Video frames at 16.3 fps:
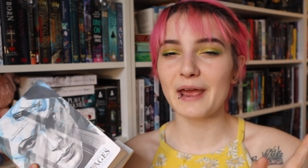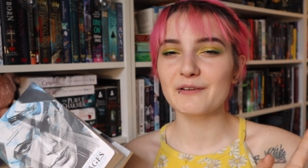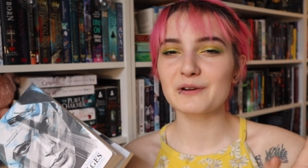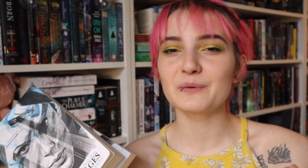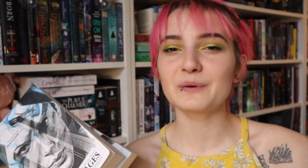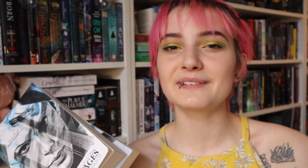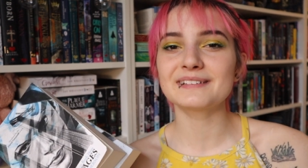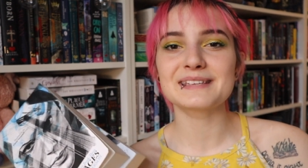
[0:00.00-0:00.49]

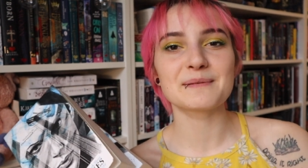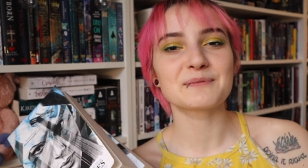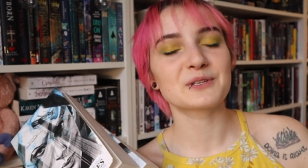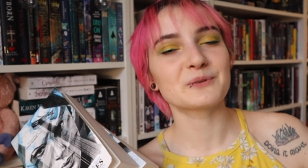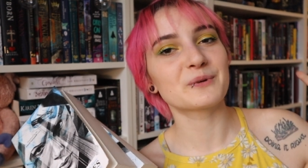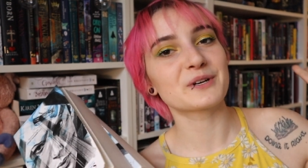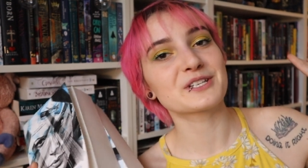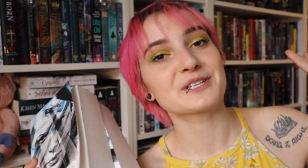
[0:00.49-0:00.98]
Everyone seems
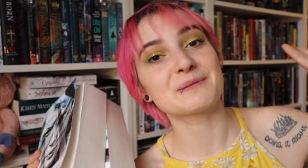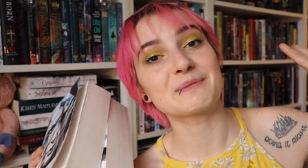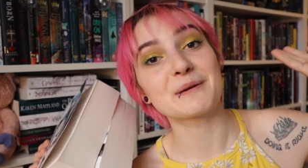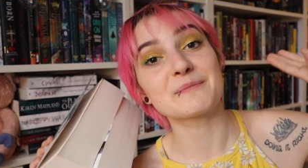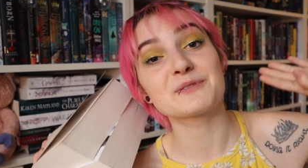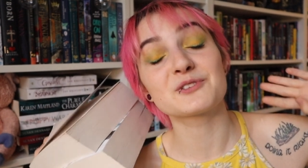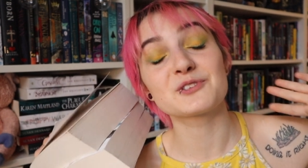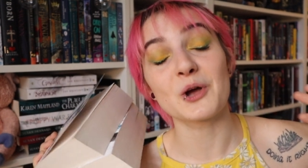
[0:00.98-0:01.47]
to worship
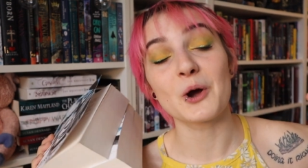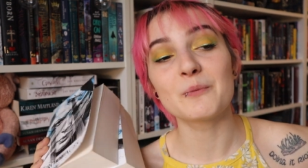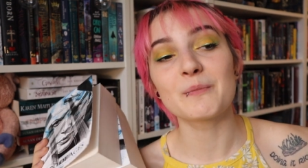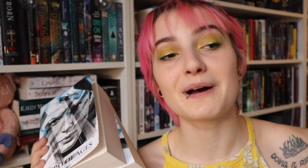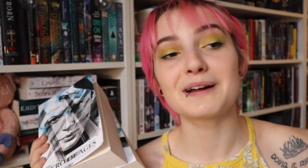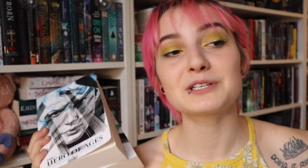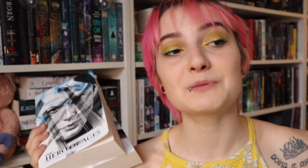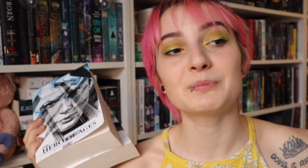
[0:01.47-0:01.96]
them so
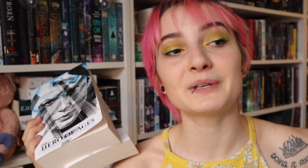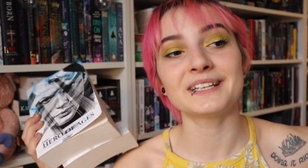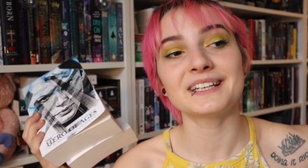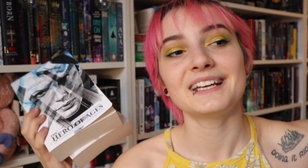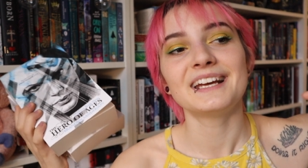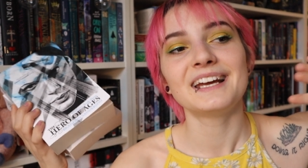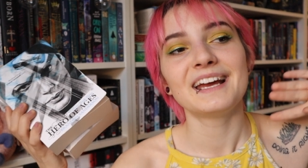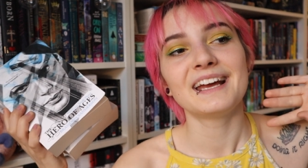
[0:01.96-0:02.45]
much,
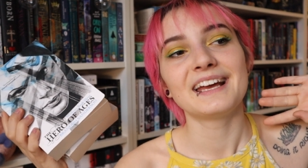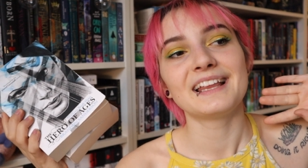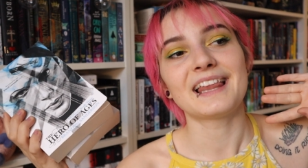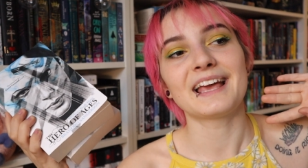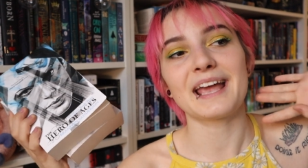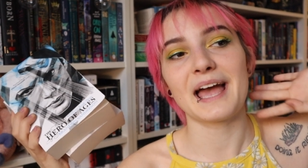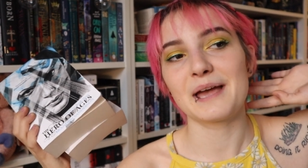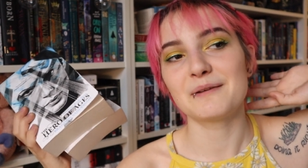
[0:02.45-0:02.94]
but
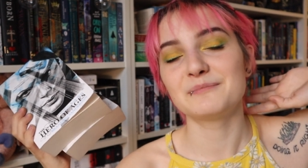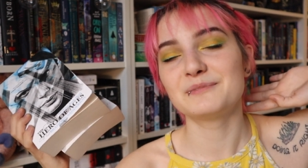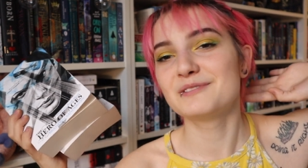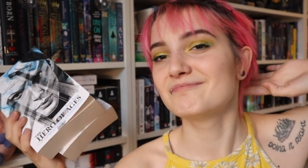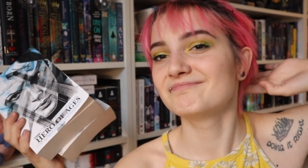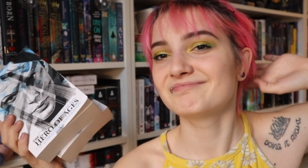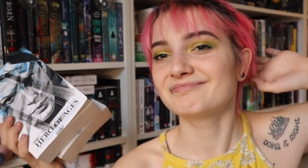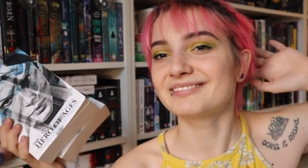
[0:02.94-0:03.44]
like,
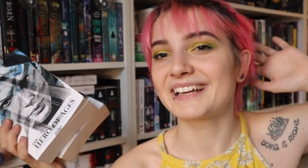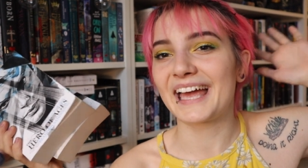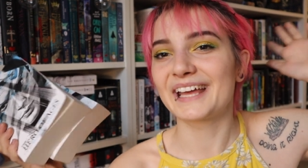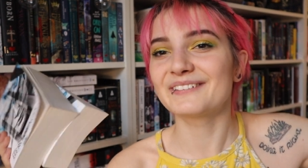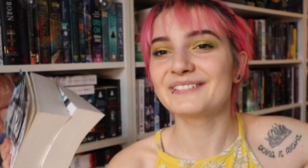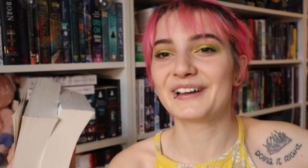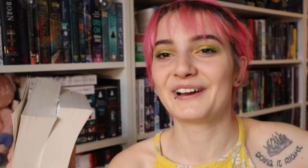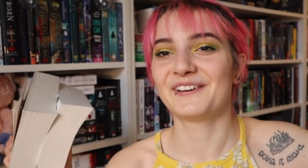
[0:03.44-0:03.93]
I'm,
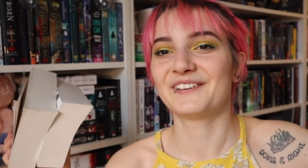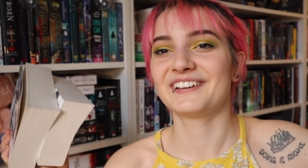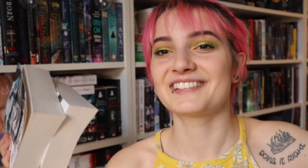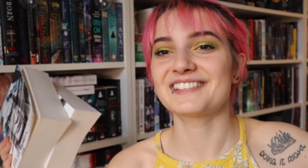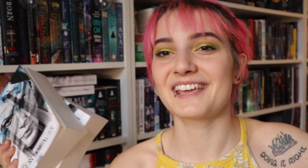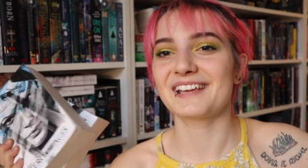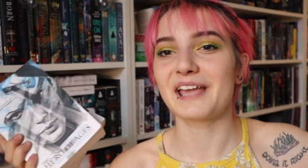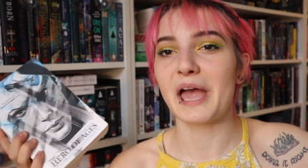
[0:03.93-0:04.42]
I don't know.
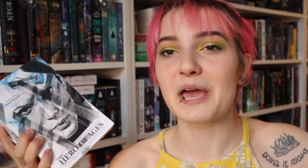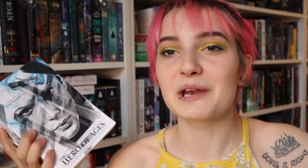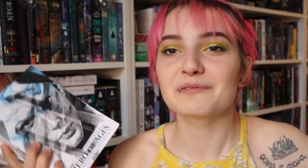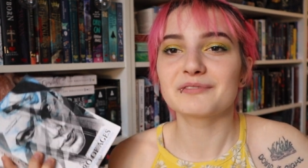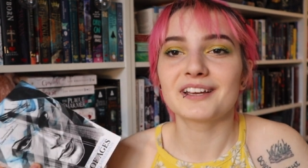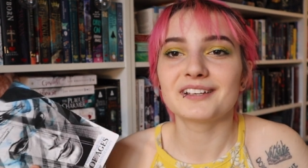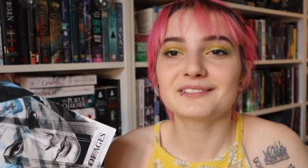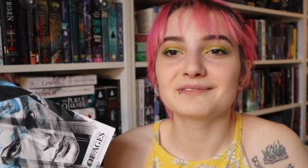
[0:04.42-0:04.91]
It's like kind
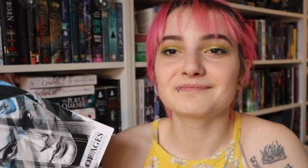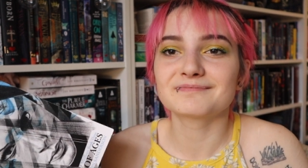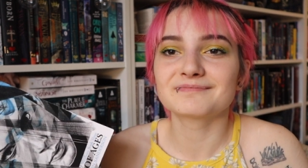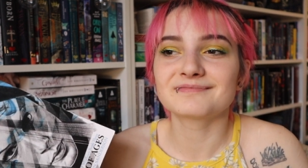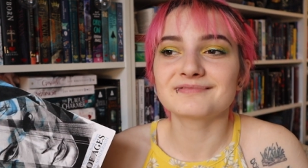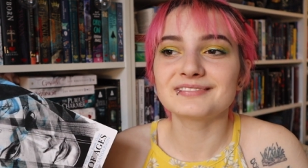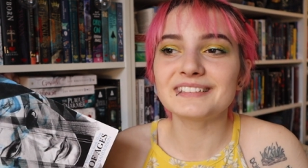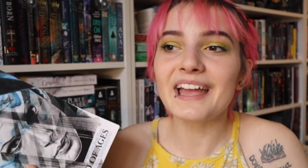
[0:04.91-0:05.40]
of like,
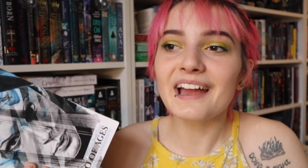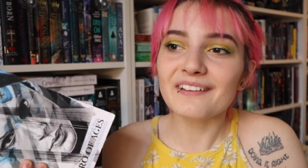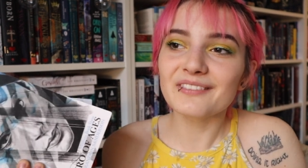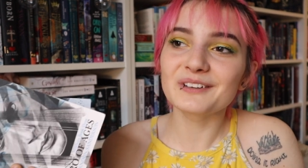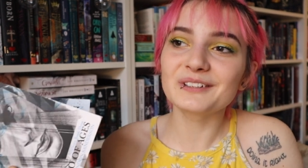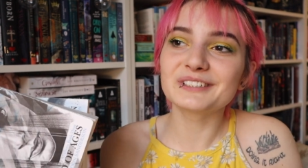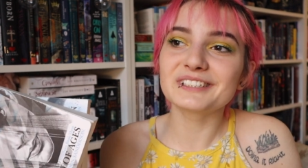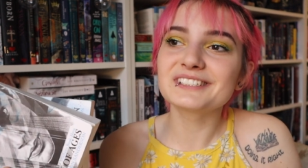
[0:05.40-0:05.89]
yeah,
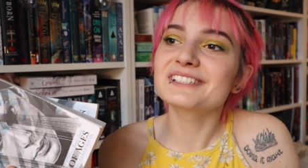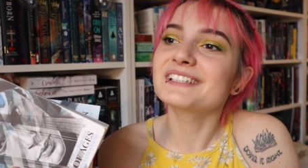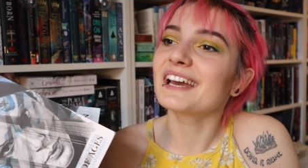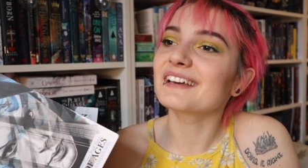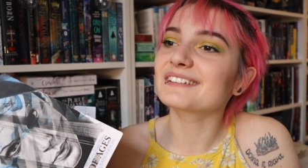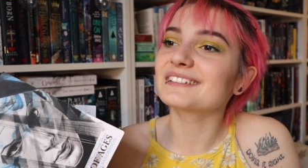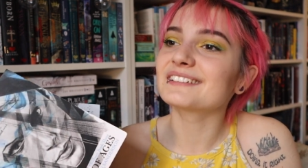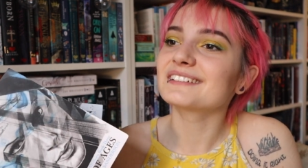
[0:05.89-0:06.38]
they're good
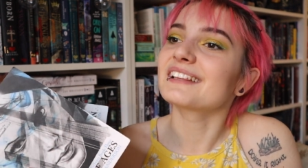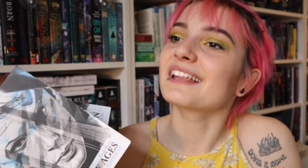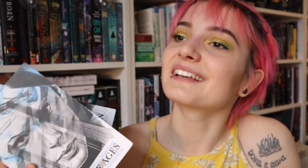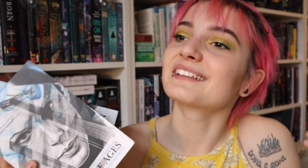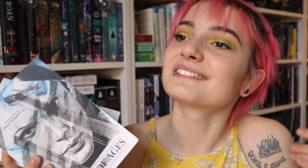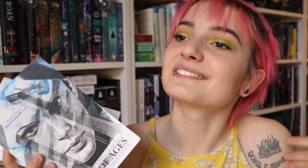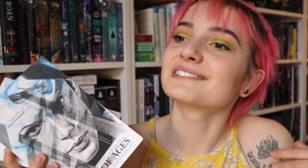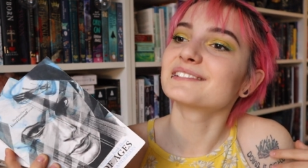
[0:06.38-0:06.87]
together.
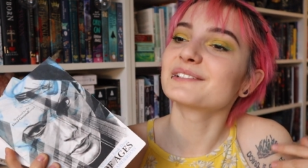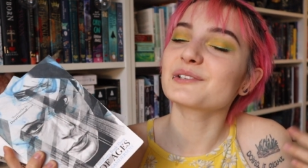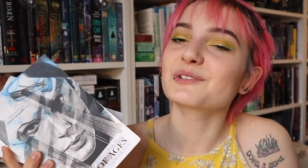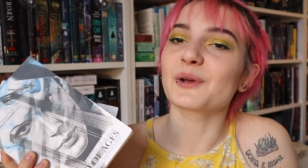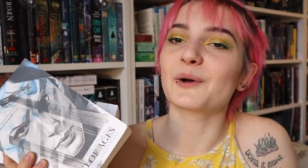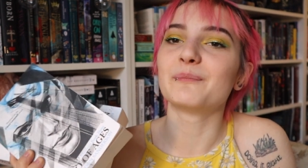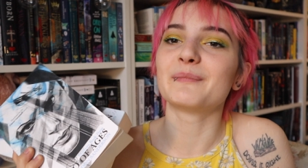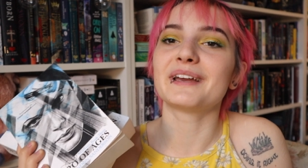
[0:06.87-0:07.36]
Like, they're
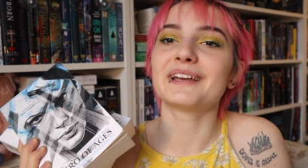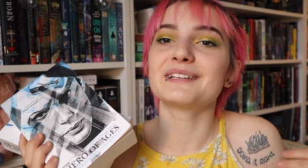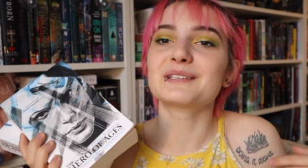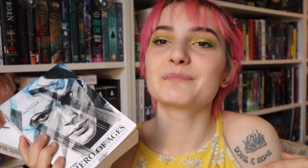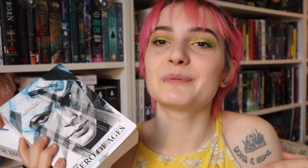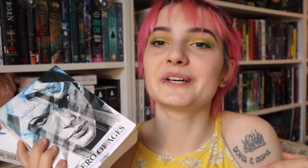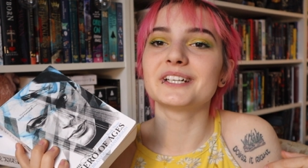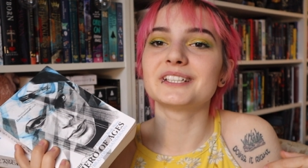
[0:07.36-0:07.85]

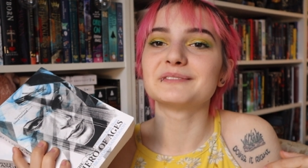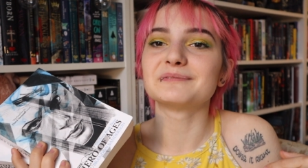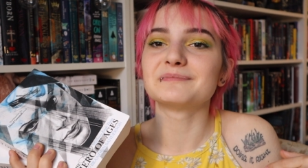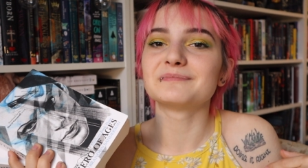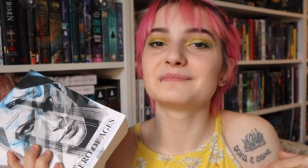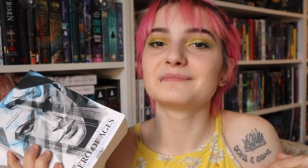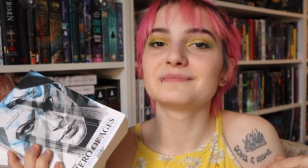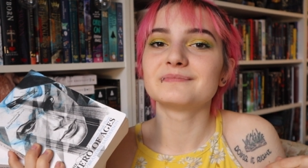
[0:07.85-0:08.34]
soulmates, but
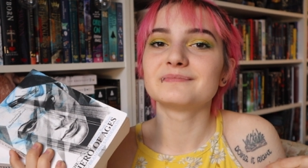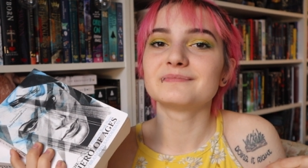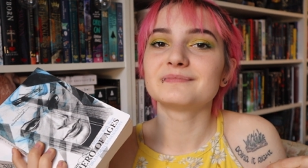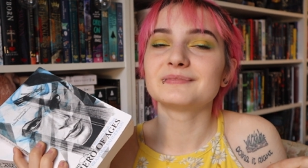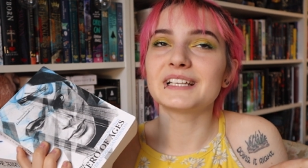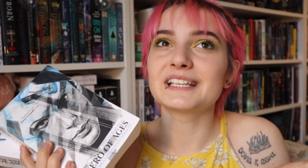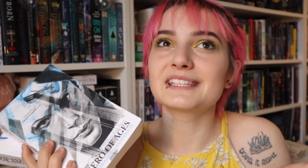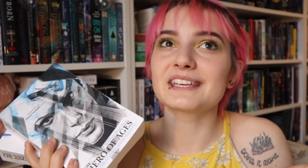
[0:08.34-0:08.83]

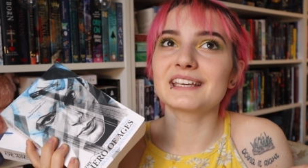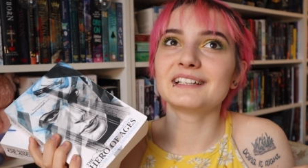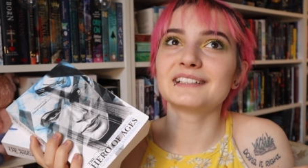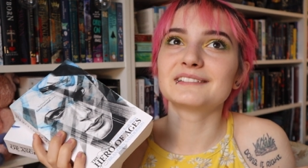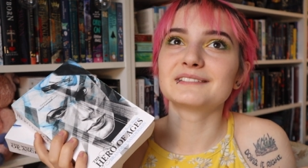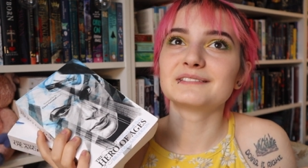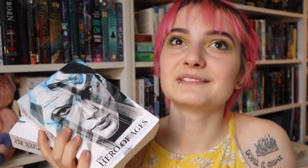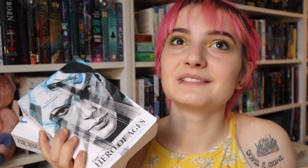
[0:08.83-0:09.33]
it's
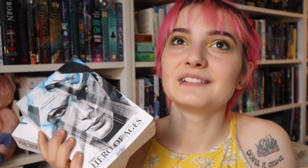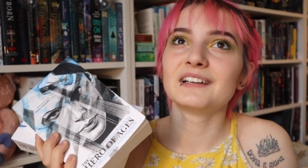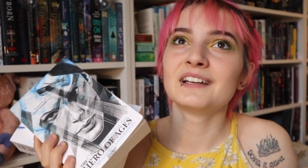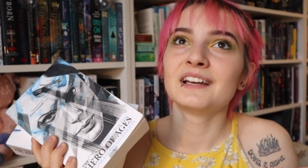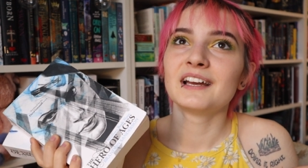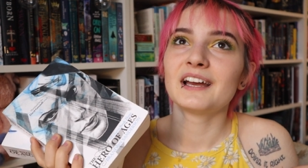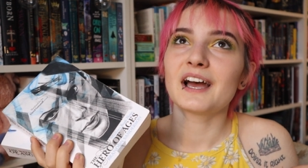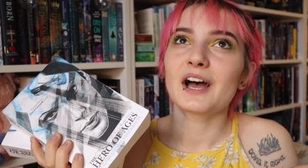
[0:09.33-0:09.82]
like
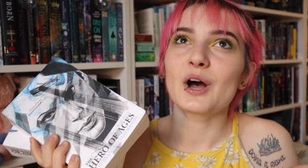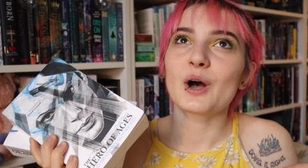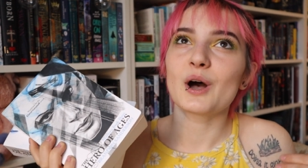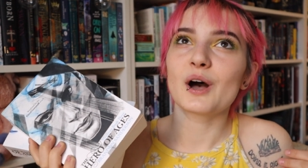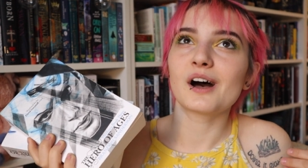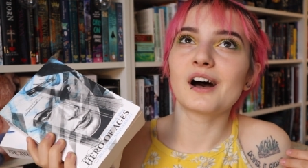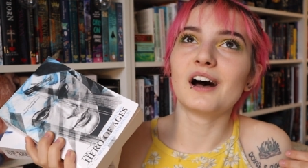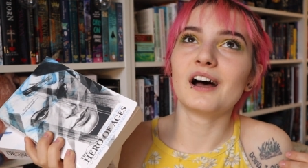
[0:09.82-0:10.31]

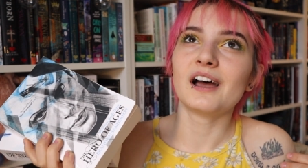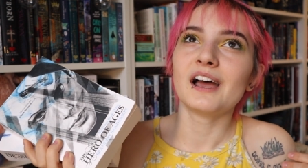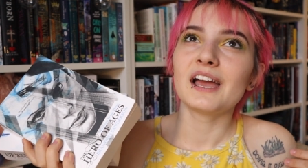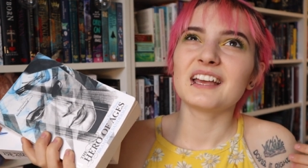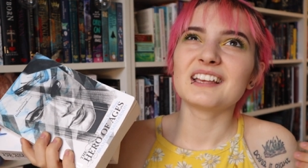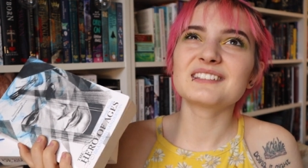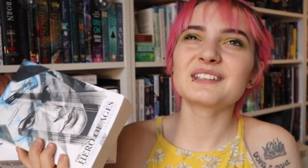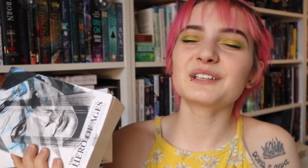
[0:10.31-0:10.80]

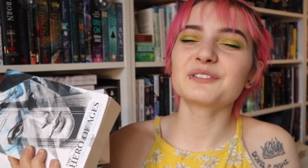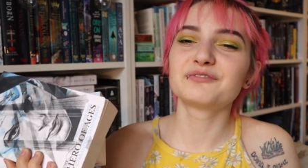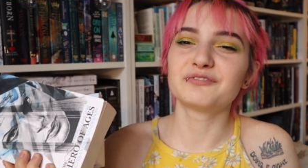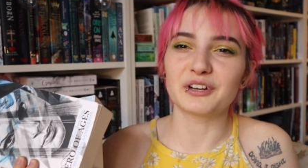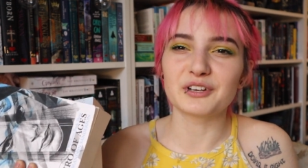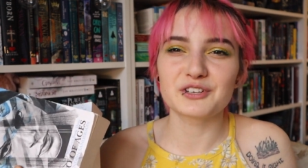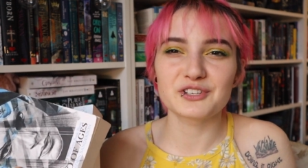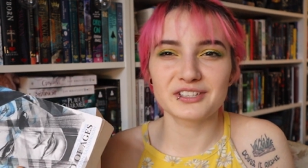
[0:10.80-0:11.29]
it's like a
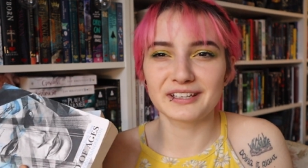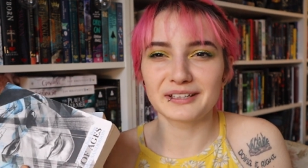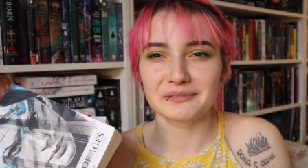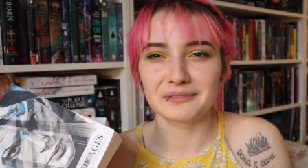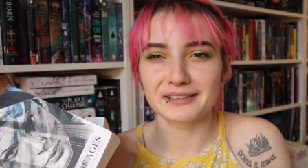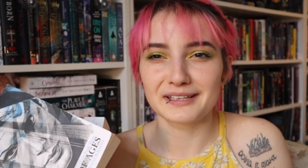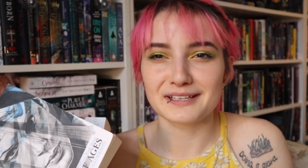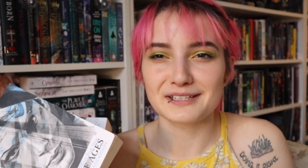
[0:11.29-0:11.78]

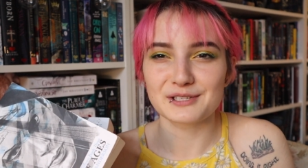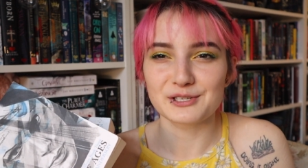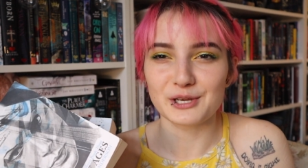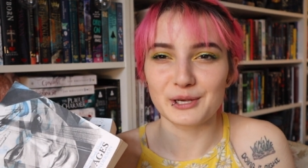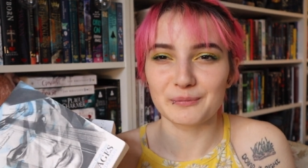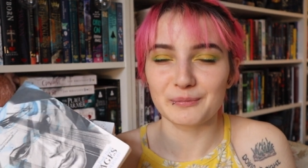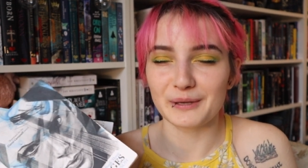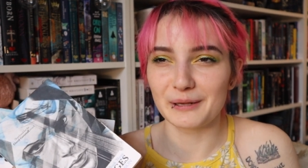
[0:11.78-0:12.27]
functioning
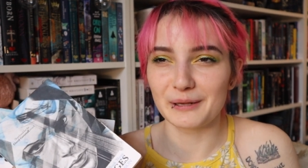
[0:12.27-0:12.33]
relationship